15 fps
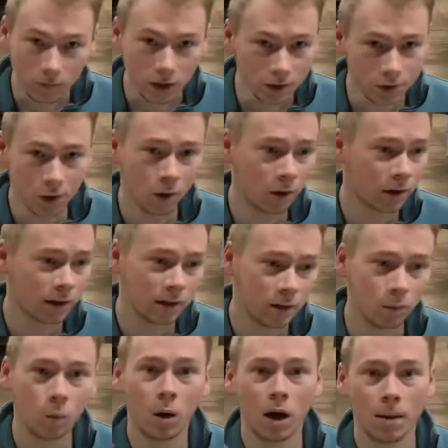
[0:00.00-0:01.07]
Target,
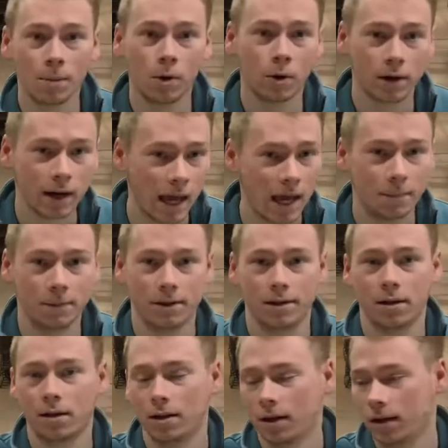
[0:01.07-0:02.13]
Walmart,
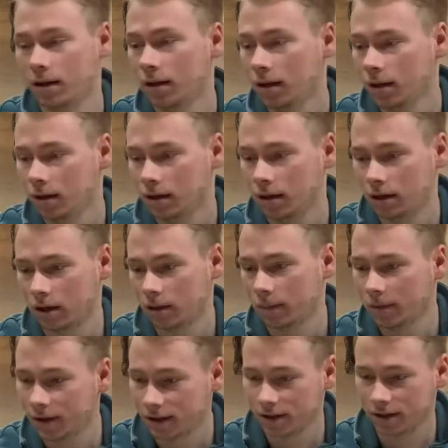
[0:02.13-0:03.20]
Amazon.
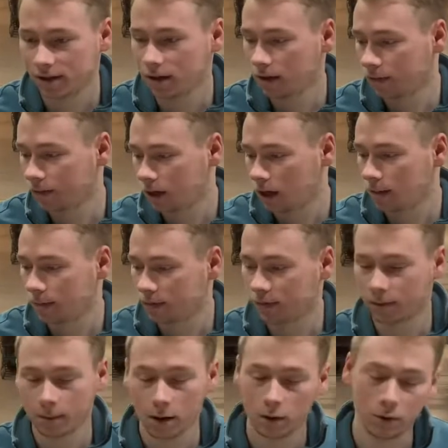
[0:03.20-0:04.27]
This stuff comes
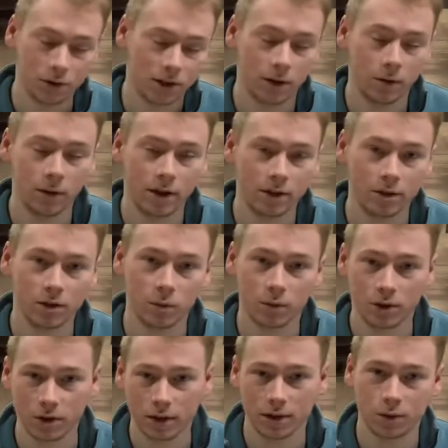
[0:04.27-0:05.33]
from Wholesale Ninjas, which
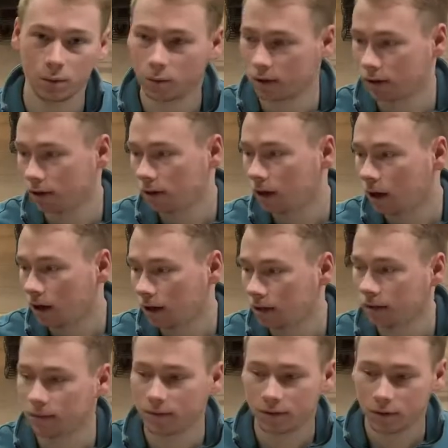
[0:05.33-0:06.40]
they source a lot of.
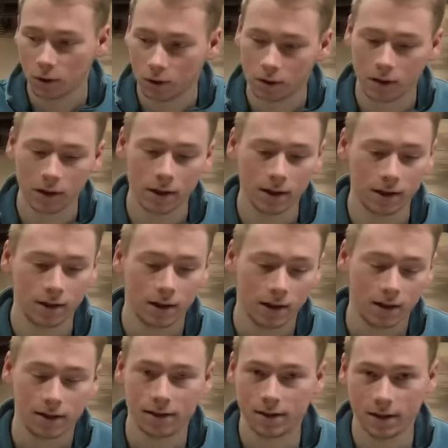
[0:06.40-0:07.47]
Target,
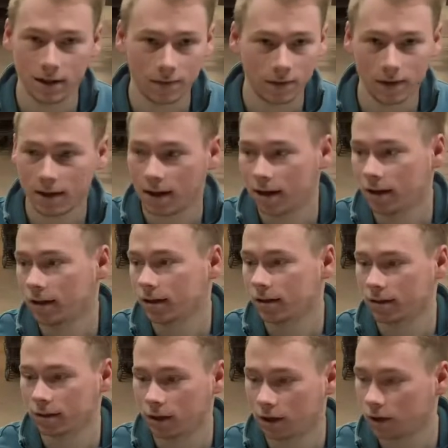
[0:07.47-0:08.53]
CVS, a
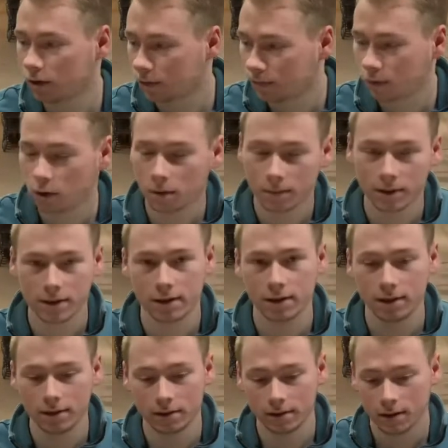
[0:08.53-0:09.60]
lot of your
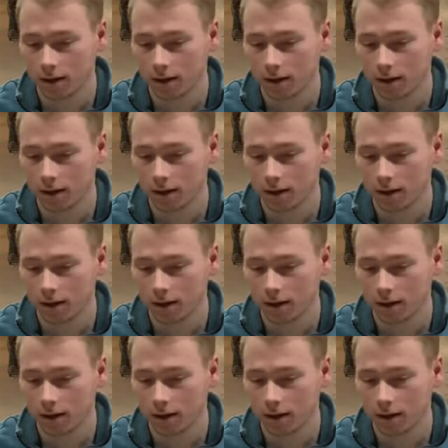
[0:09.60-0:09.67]
pharmacies,